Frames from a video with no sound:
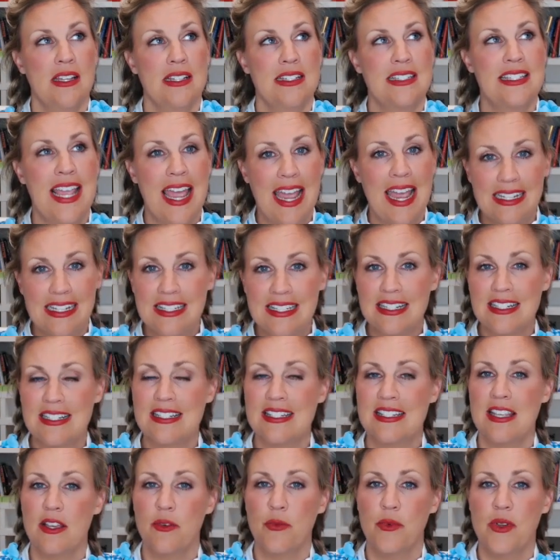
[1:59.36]
tactics
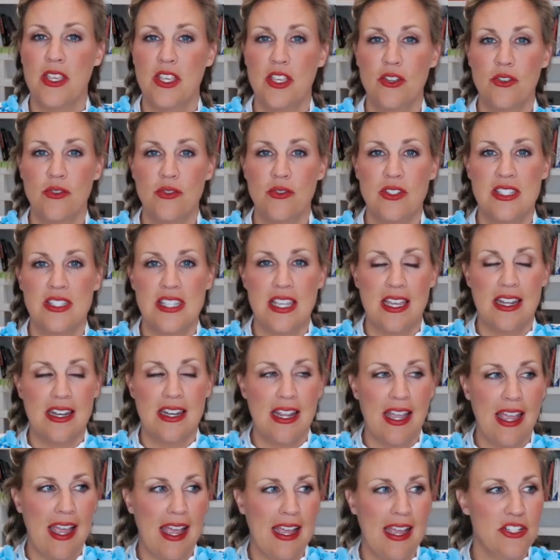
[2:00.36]
that we use that
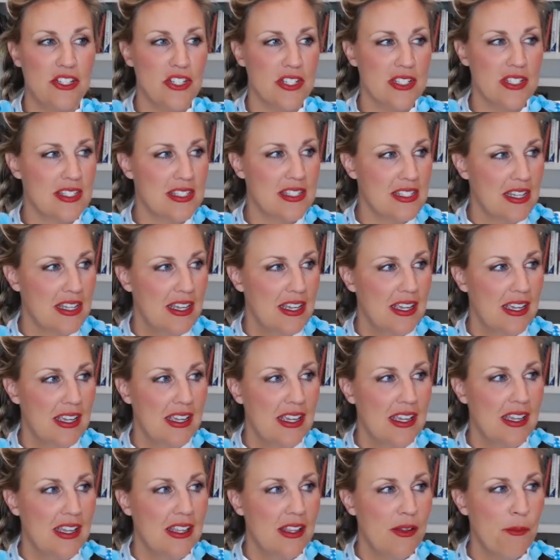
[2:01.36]
I just
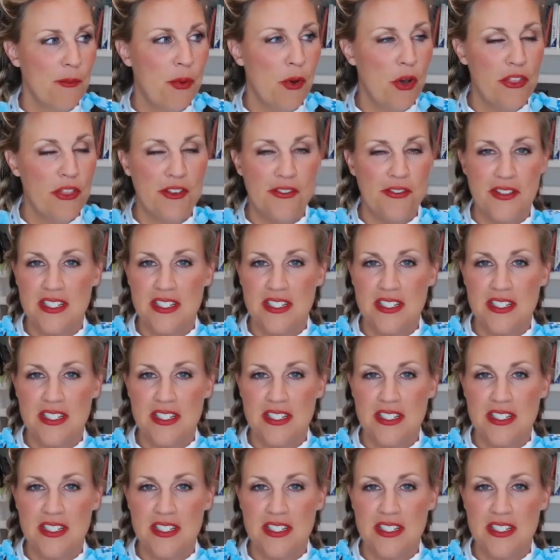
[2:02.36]
both of